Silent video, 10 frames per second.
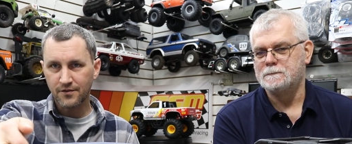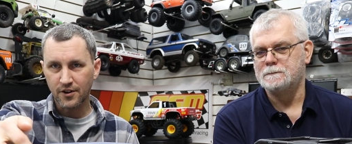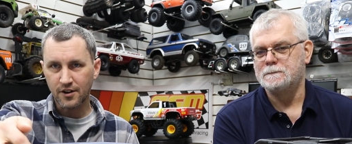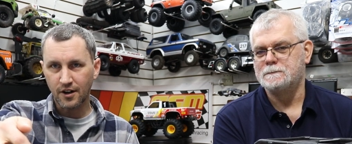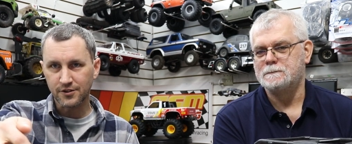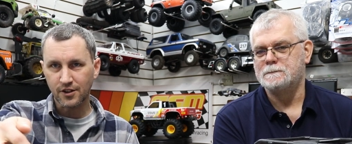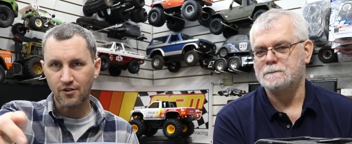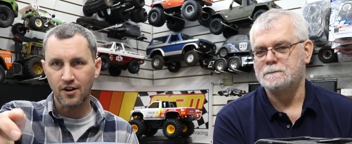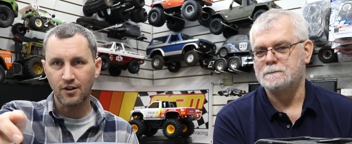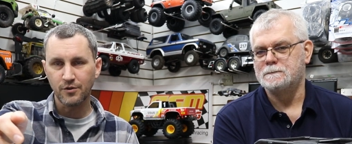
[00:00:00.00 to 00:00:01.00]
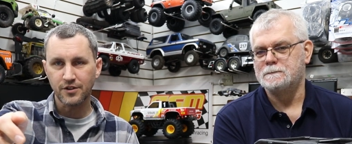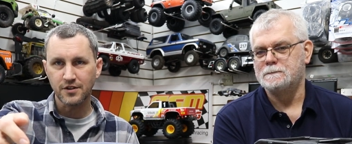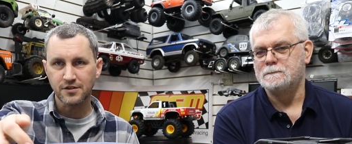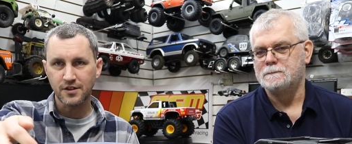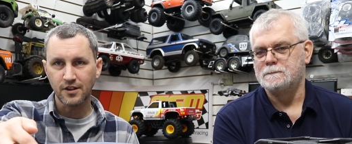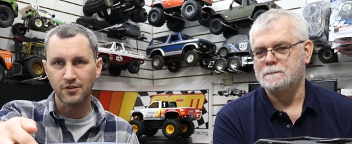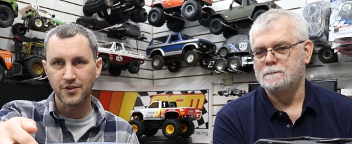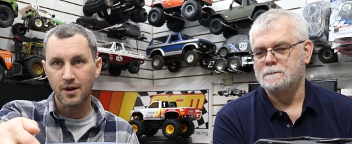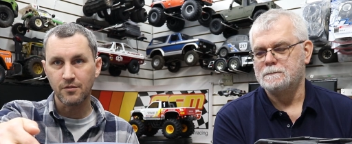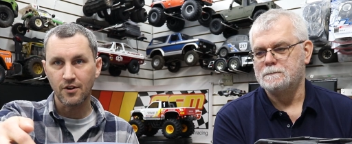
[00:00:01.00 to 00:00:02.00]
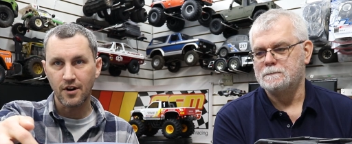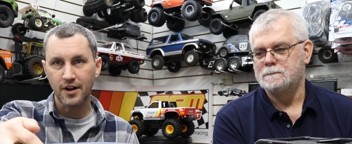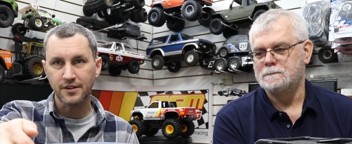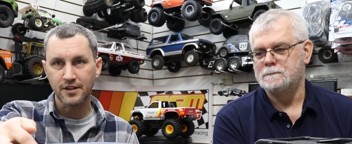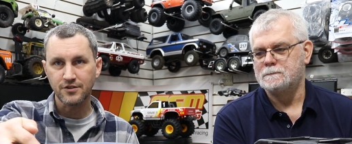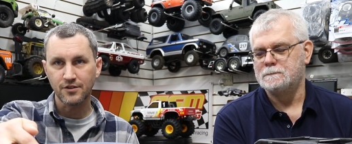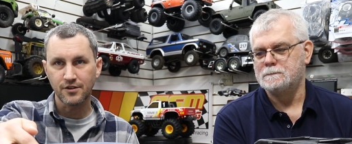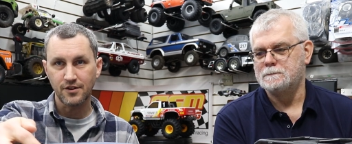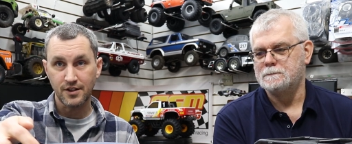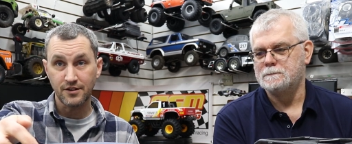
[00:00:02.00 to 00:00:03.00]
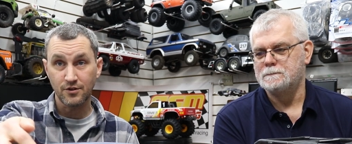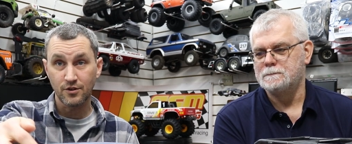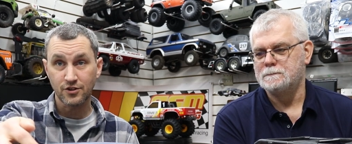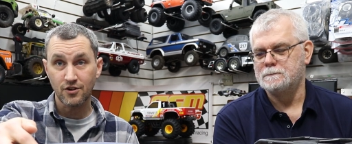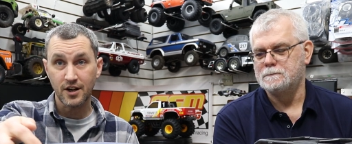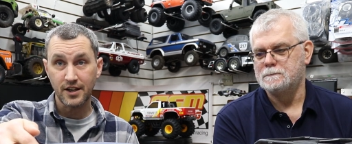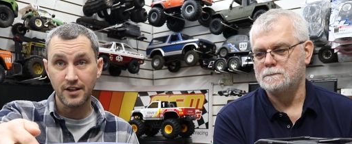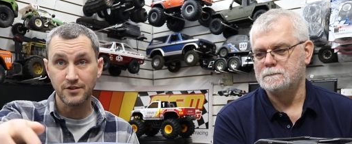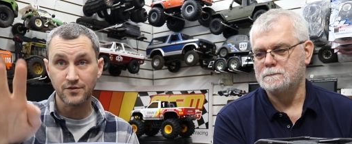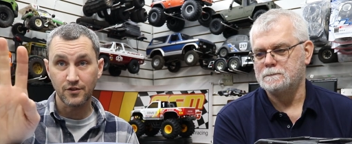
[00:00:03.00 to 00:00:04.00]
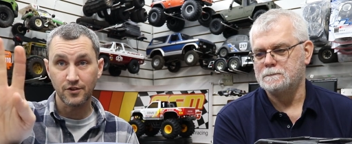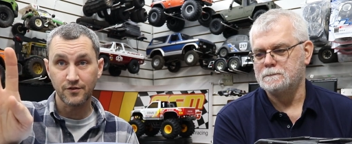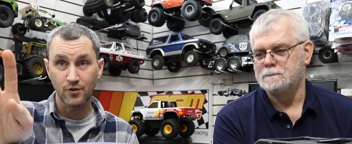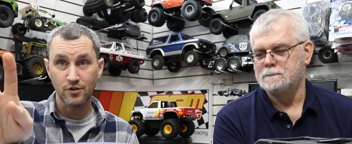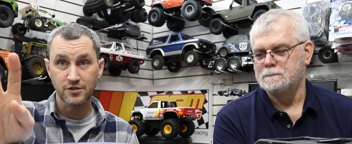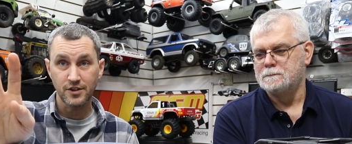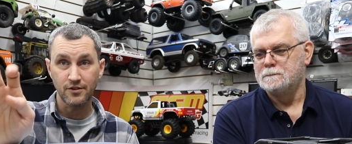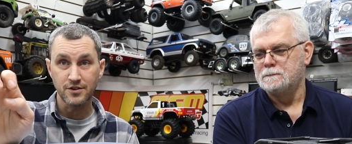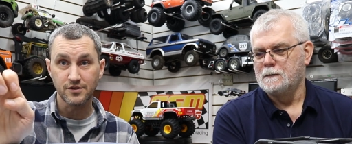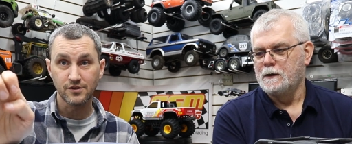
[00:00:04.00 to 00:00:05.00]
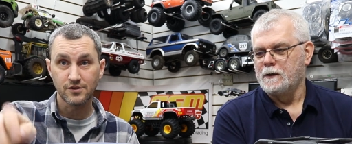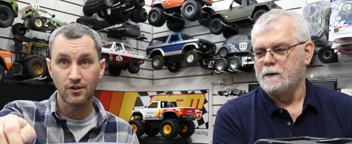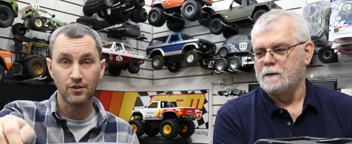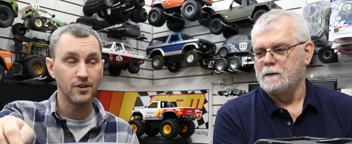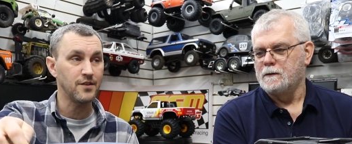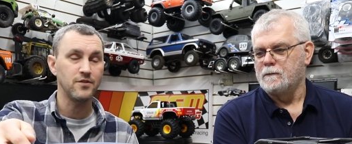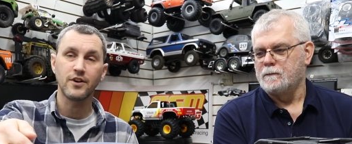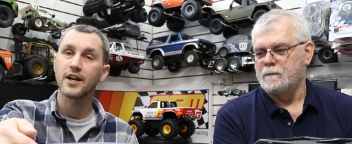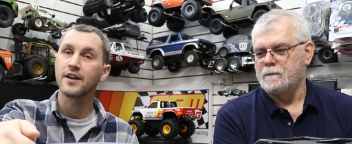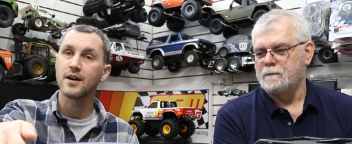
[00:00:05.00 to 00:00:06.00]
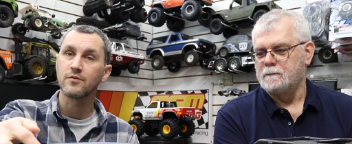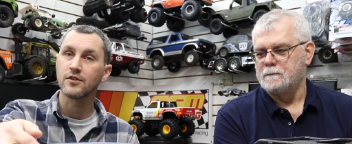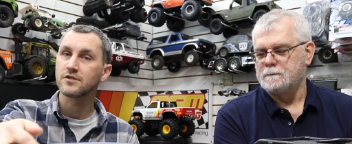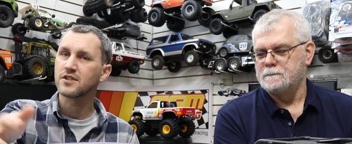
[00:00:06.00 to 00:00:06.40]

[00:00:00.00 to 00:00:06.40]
Speaker 1: for call to crawl with the single number on it that your that your truck is for the four series. So if you get a number,